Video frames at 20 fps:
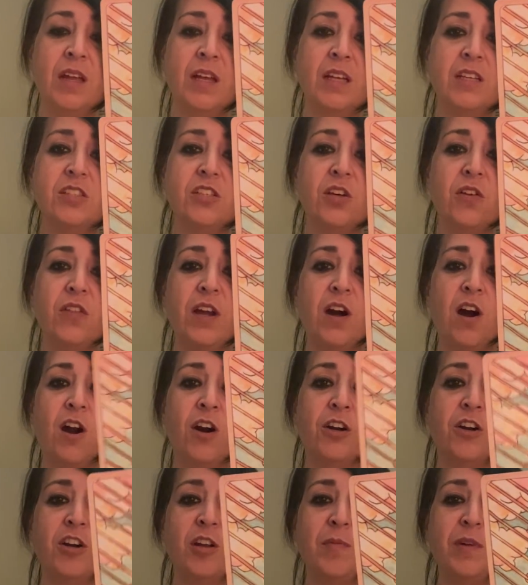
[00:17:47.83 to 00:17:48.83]
So they
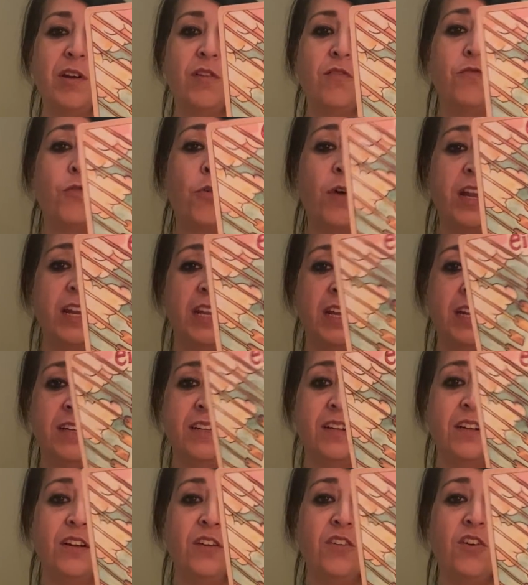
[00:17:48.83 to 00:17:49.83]
are going to be
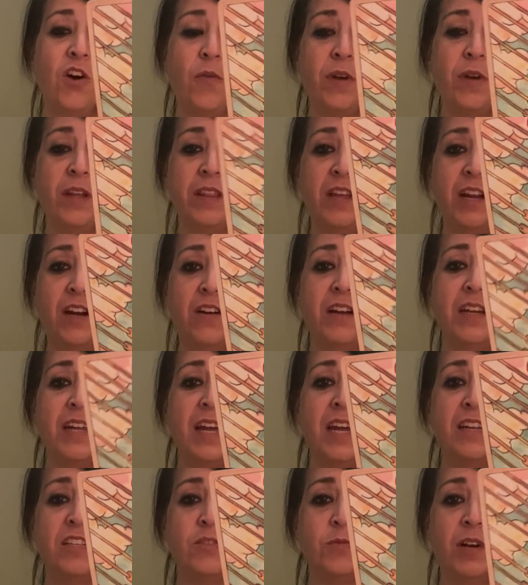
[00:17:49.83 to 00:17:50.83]
avoiding going there
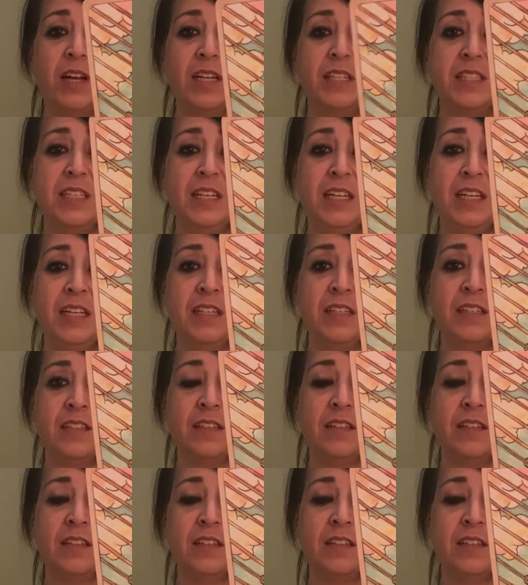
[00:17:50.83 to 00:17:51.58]
again, is what I see.